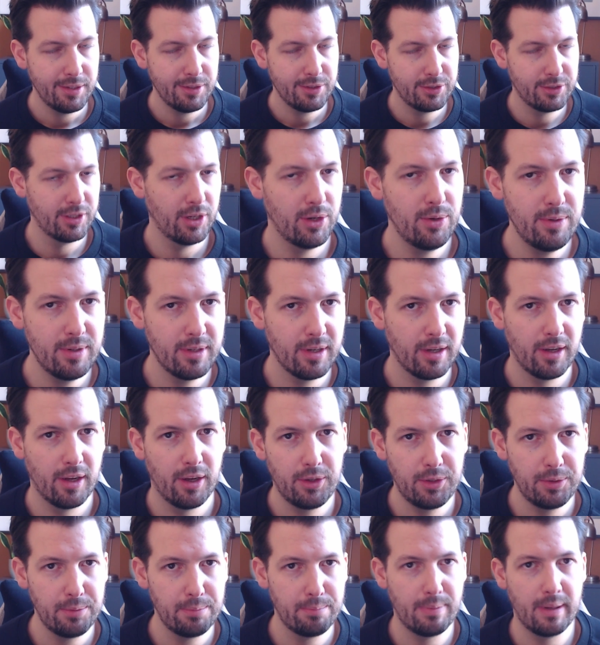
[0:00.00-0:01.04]
don't
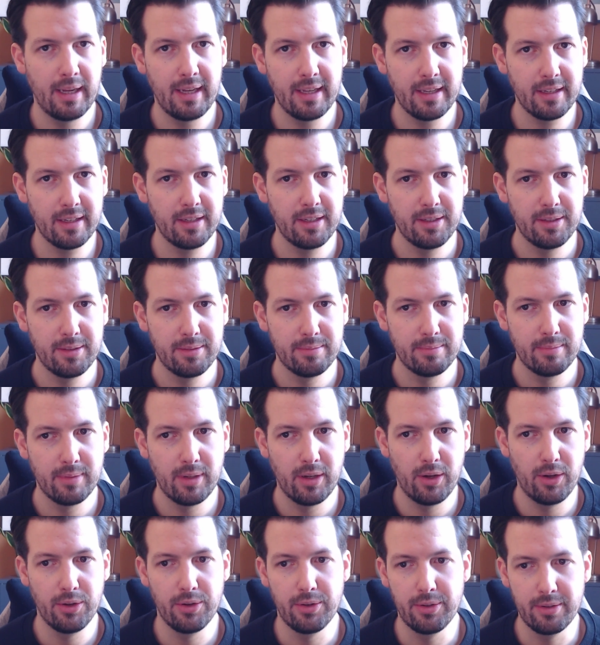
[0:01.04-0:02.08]
hold back
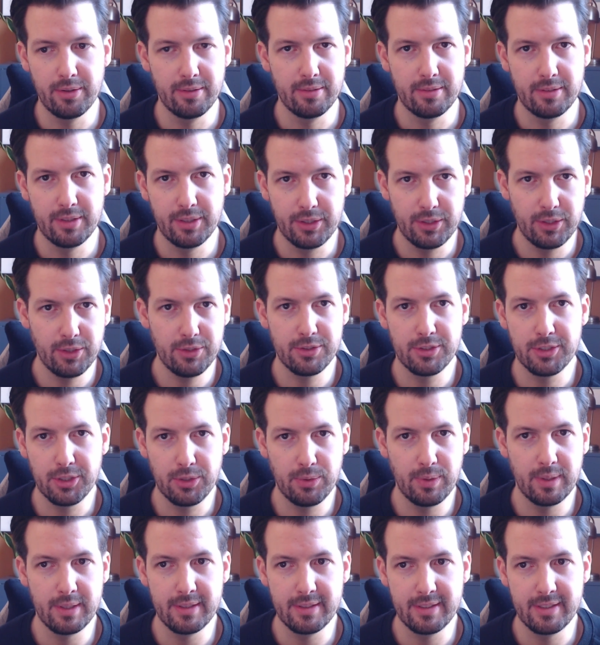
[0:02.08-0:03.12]
on the
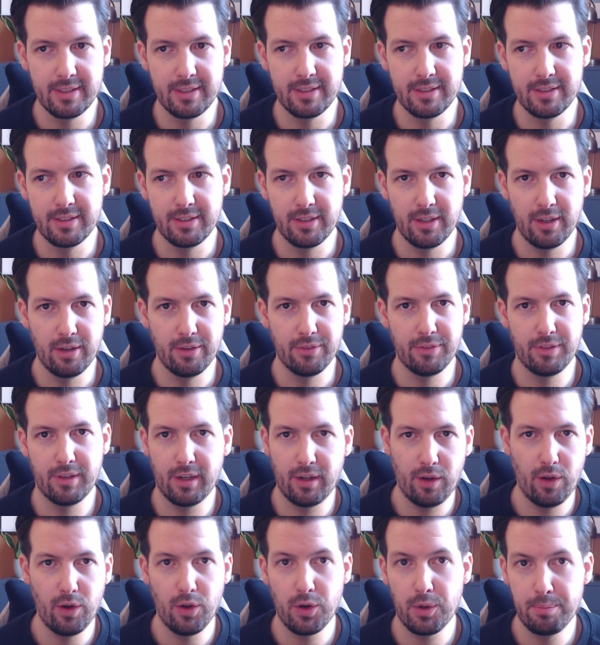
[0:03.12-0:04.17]
consequences of the
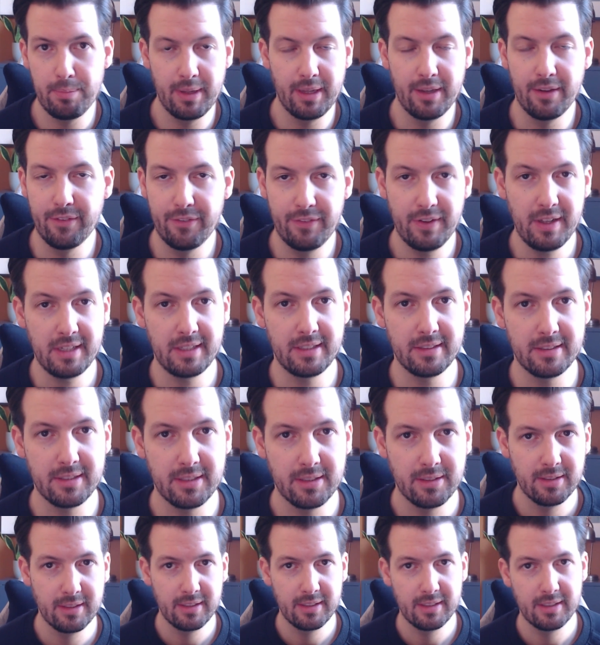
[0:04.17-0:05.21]
clock being filled.
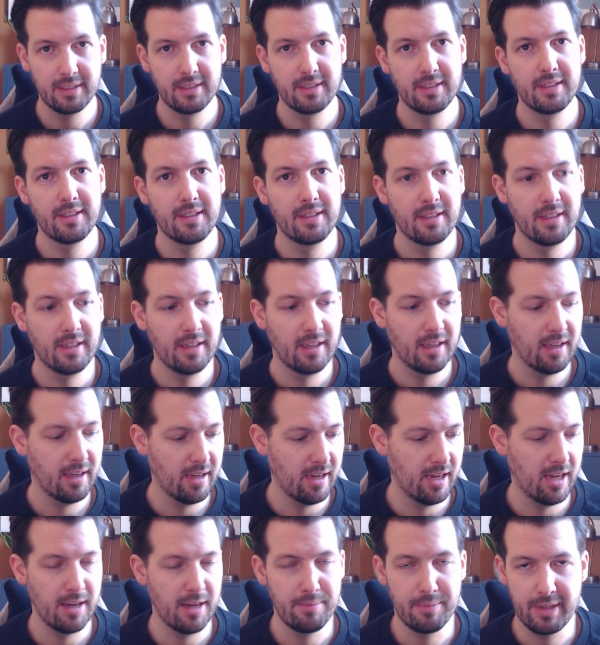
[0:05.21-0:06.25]

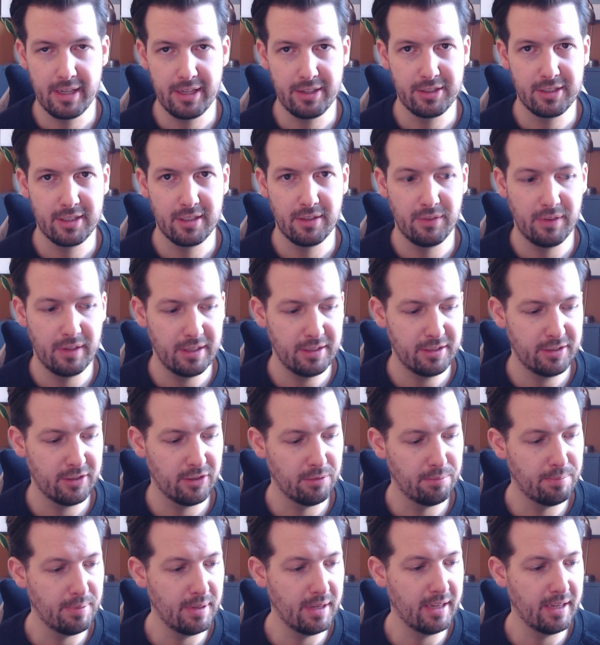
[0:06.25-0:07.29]
I'm guilty of this,
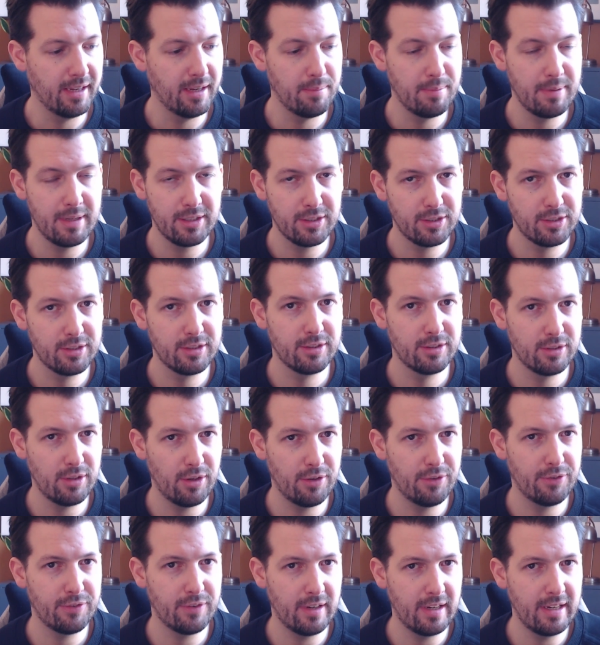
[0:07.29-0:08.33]
of being a bit
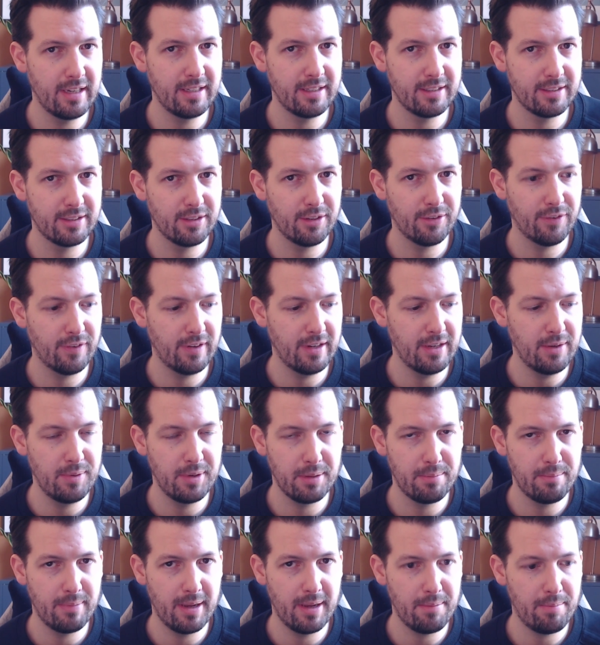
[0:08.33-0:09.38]
softly
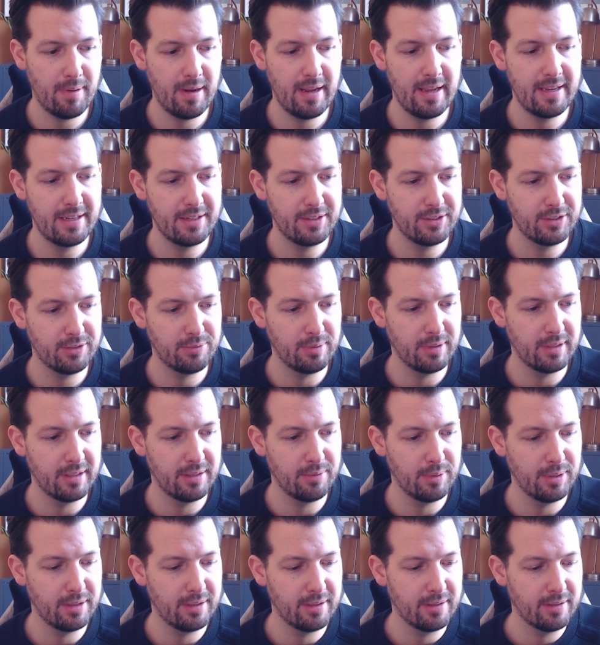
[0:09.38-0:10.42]
with my players,
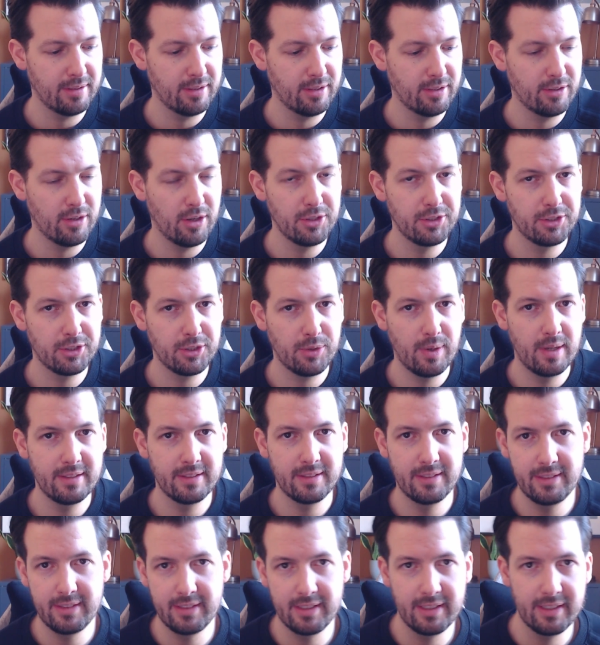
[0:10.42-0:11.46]
with
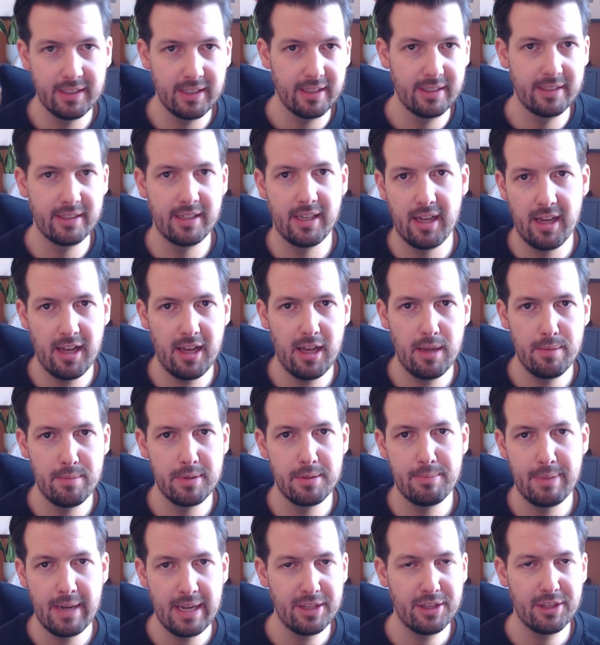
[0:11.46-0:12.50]
consequences and harm
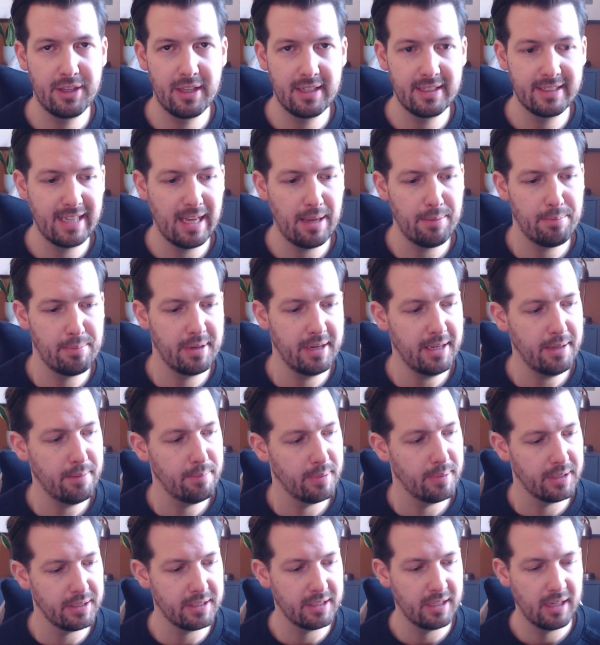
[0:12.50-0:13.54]
and bad things happening,
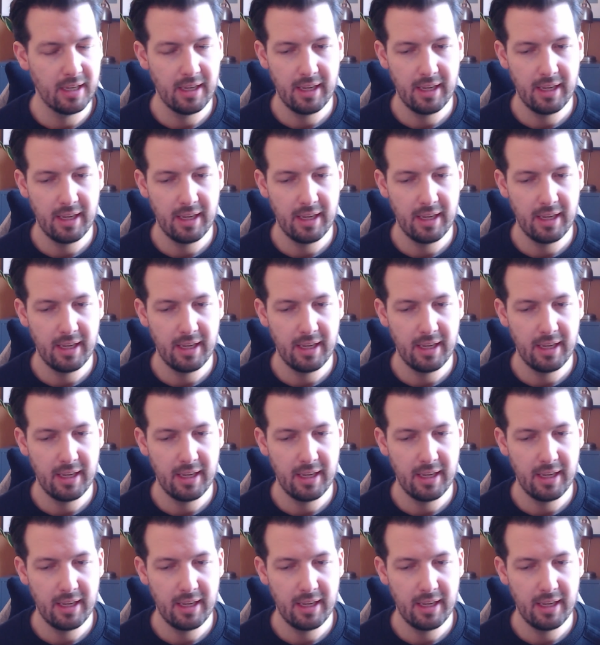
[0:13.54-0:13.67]
but